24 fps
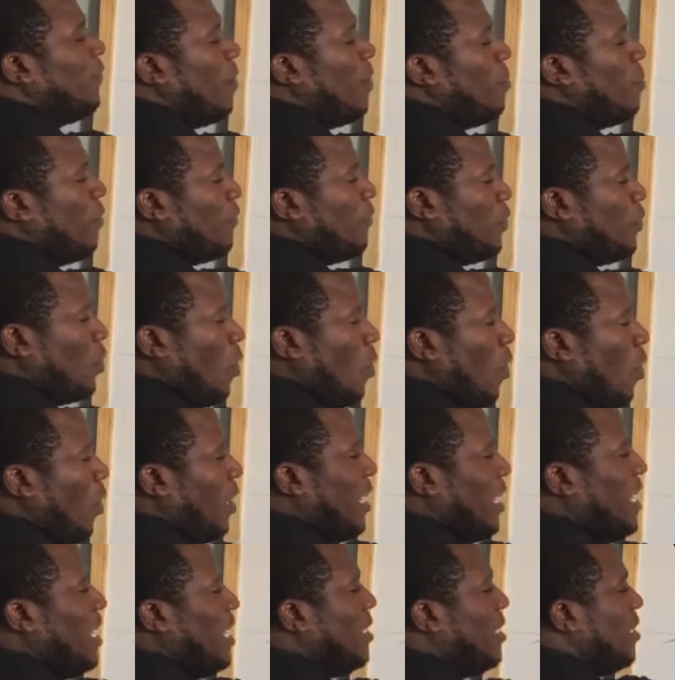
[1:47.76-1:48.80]
form of
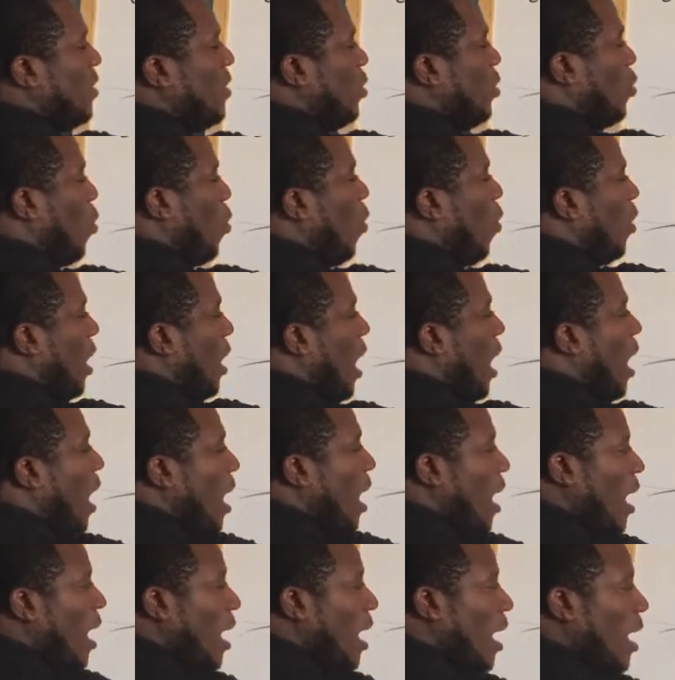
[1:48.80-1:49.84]
tall is
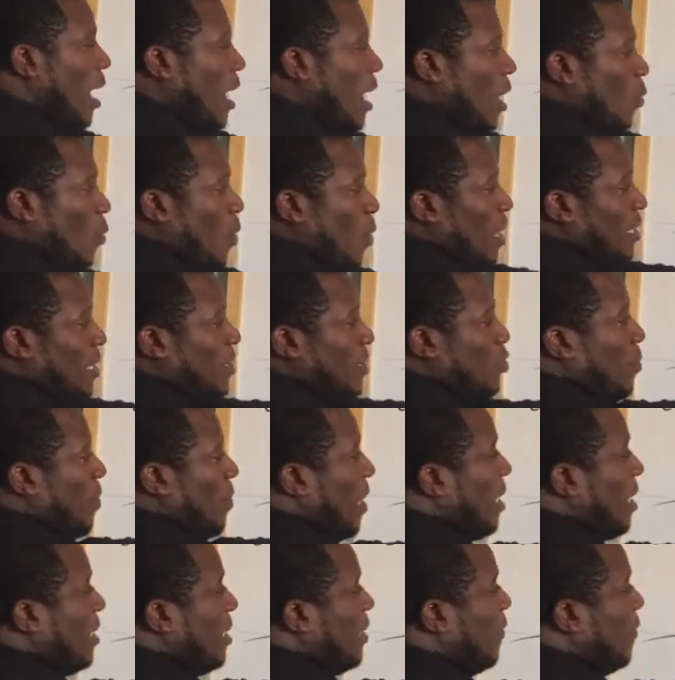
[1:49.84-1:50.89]
taller, while the
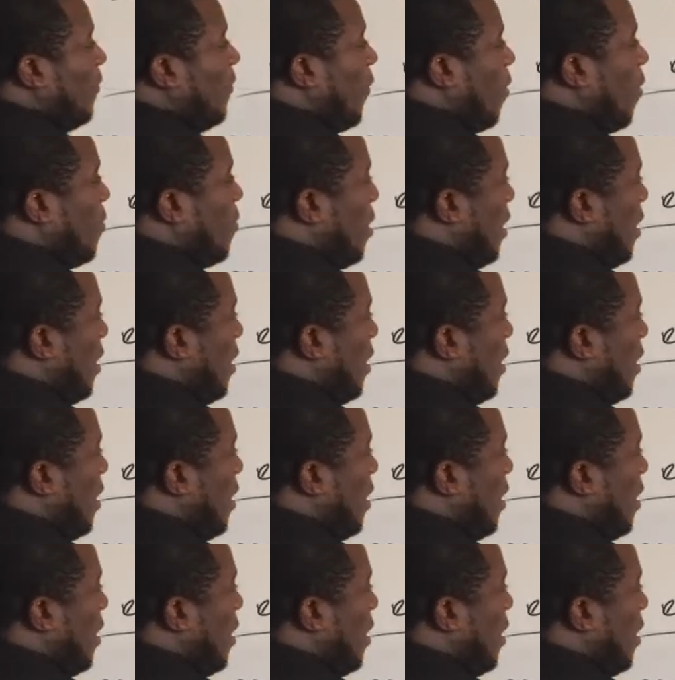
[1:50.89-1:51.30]
superlative form